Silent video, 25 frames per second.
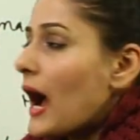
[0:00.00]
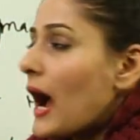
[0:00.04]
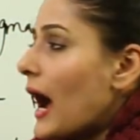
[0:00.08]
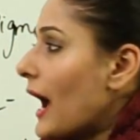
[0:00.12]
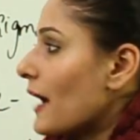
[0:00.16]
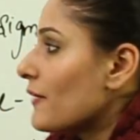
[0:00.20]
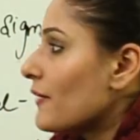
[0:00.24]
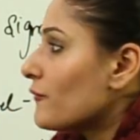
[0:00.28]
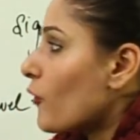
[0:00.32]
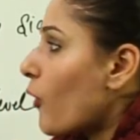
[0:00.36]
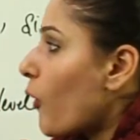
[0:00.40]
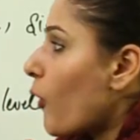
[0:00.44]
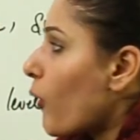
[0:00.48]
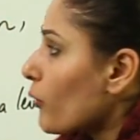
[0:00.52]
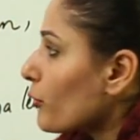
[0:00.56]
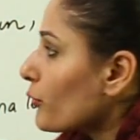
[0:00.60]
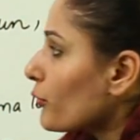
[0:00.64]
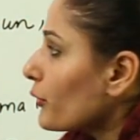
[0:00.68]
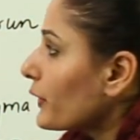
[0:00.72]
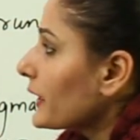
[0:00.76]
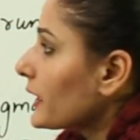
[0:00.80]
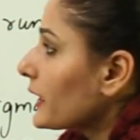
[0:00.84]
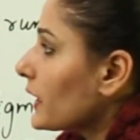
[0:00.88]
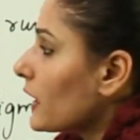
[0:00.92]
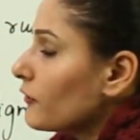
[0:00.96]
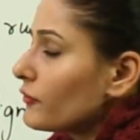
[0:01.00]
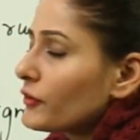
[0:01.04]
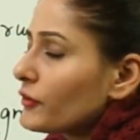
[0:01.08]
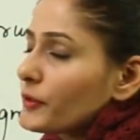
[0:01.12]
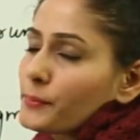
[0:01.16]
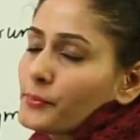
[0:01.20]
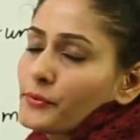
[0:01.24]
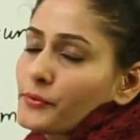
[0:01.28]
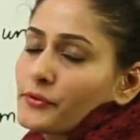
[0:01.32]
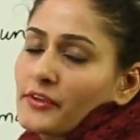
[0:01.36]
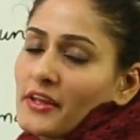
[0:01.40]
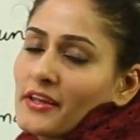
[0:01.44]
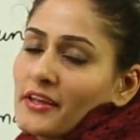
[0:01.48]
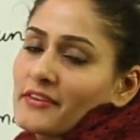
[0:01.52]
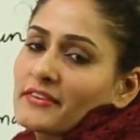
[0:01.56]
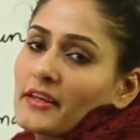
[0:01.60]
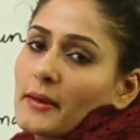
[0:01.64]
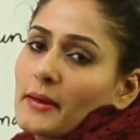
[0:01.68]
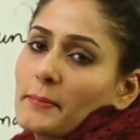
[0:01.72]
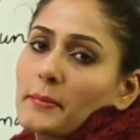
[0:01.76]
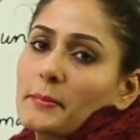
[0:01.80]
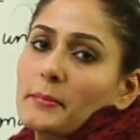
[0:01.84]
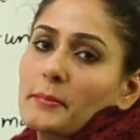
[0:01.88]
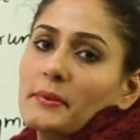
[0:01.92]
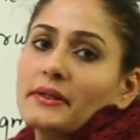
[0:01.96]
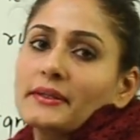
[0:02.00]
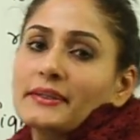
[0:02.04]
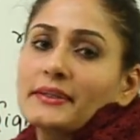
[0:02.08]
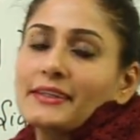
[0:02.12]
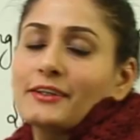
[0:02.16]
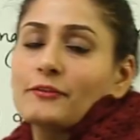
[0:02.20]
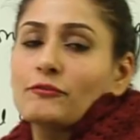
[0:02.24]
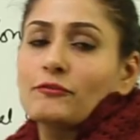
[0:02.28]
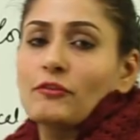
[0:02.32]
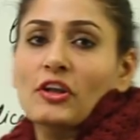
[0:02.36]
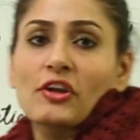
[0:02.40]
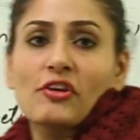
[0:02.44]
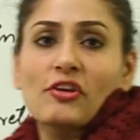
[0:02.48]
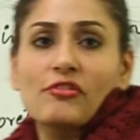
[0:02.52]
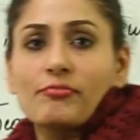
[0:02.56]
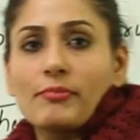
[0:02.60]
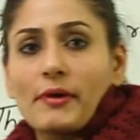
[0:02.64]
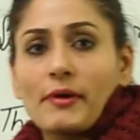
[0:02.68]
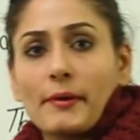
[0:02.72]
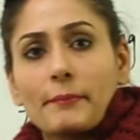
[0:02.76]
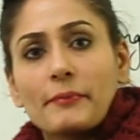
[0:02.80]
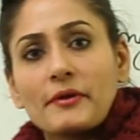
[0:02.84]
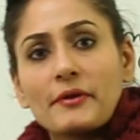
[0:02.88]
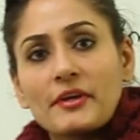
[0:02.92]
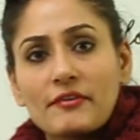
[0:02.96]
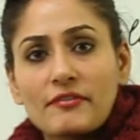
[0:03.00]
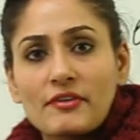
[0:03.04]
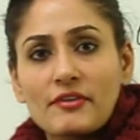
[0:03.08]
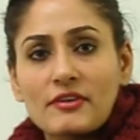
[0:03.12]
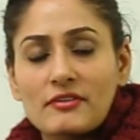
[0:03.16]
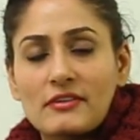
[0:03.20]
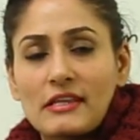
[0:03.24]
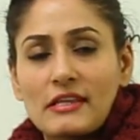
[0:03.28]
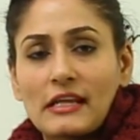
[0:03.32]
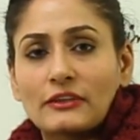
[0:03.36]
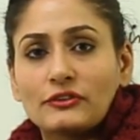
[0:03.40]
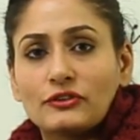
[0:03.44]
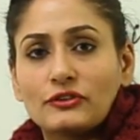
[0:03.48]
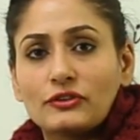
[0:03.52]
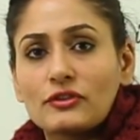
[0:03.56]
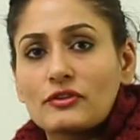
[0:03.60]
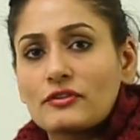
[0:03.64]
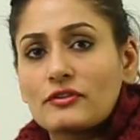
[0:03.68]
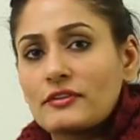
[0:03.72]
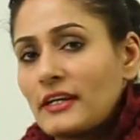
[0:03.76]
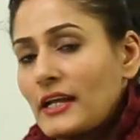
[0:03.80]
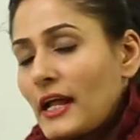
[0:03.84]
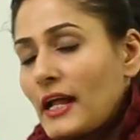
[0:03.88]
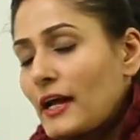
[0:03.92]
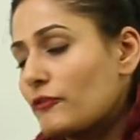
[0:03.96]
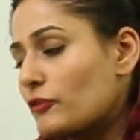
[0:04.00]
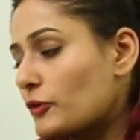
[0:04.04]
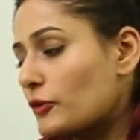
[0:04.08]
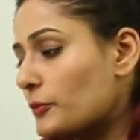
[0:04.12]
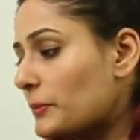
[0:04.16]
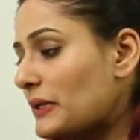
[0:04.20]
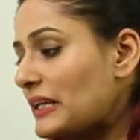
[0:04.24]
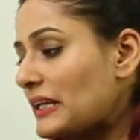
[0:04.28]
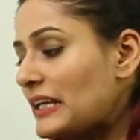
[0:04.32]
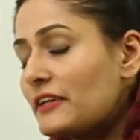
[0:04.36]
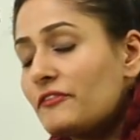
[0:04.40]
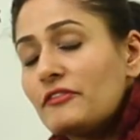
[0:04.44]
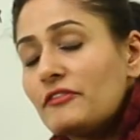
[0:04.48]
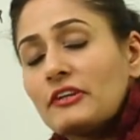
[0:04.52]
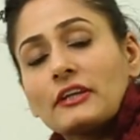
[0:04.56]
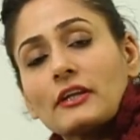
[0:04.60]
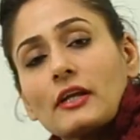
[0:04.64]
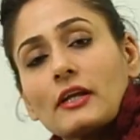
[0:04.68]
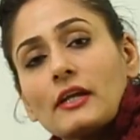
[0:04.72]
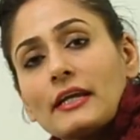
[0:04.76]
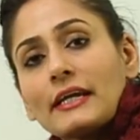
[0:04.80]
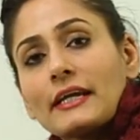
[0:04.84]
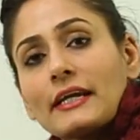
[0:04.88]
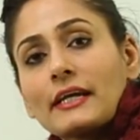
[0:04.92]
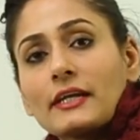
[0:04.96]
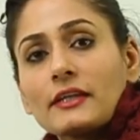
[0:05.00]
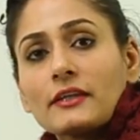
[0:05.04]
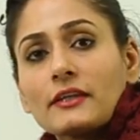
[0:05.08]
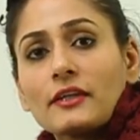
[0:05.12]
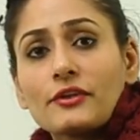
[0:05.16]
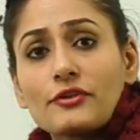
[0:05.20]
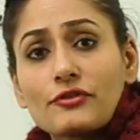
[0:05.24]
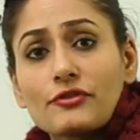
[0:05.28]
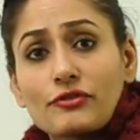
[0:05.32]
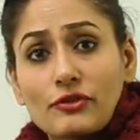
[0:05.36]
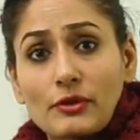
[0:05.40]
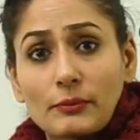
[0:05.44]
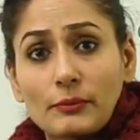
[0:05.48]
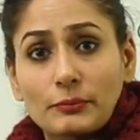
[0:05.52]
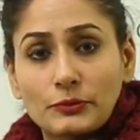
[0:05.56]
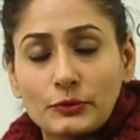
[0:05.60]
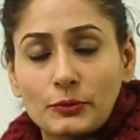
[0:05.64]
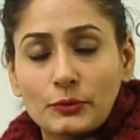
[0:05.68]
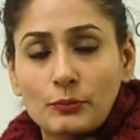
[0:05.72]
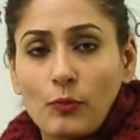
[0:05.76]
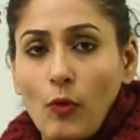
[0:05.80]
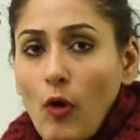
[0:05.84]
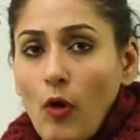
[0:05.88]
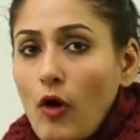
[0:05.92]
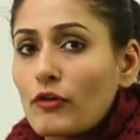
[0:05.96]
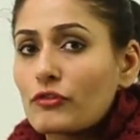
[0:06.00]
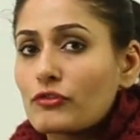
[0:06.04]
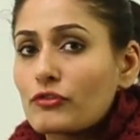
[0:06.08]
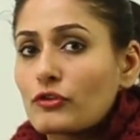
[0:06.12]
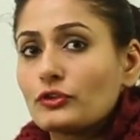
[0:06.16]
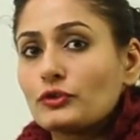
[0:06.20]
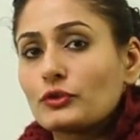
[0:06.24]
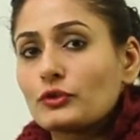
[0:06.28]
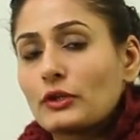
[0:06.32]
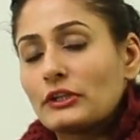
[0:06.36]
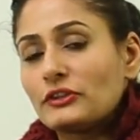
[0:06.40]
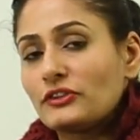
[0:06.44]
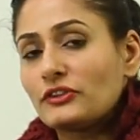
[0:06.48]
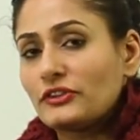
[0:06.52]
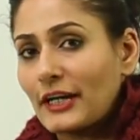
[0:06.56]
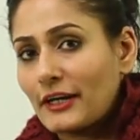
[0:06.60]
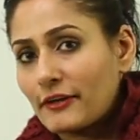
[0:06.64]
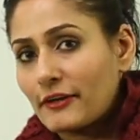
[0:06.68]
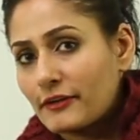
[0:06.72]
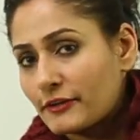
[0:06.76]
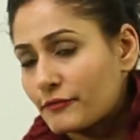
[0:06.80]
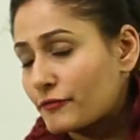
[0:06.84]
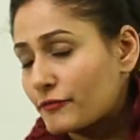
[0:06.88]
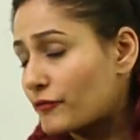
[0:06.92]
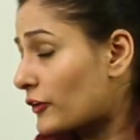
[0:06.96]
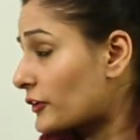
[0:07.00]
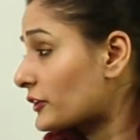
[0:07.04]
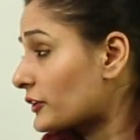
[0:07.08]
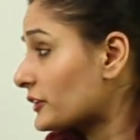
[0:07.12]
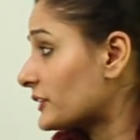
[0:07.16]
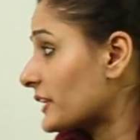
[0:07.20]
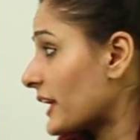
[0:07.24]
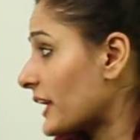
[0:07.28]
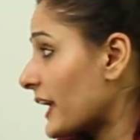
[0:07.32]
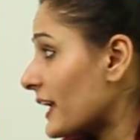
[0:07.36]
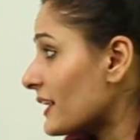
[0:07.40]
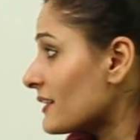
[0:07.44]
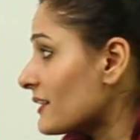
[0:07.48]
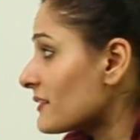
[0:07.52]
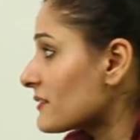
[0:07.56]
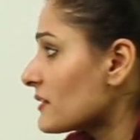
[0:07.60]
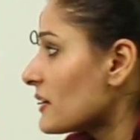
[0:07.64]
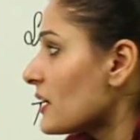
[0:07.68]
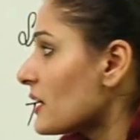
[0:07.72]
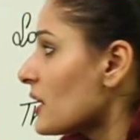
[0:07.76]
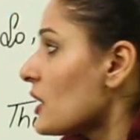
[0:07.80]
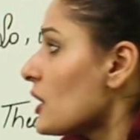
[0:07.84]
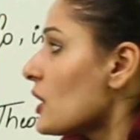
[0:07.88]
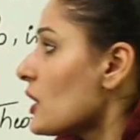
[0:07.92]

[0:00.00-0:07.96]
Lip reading: I have already covered process capability in one of my previous lectures, and I will be leaving the link in the description box so you can check it for details.